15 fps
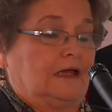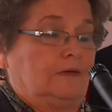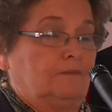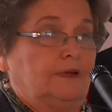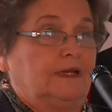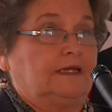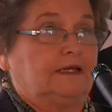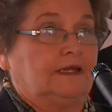
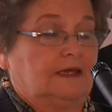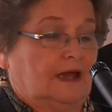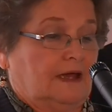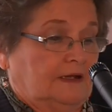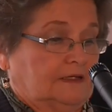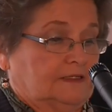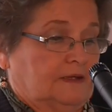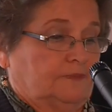completely
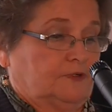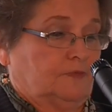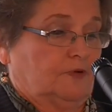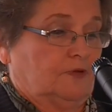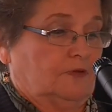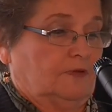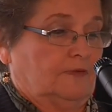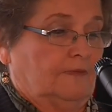
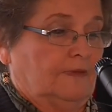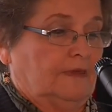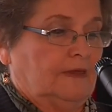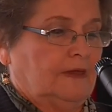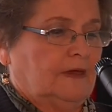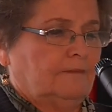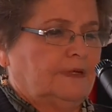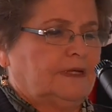unacceptable.
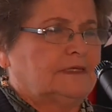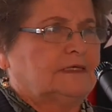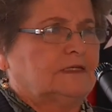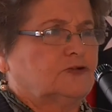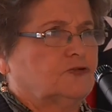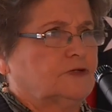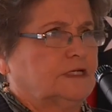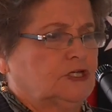But is
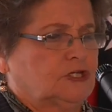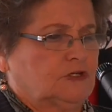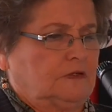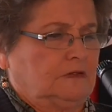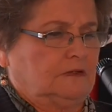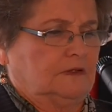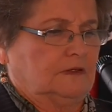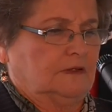it
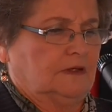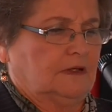traditional?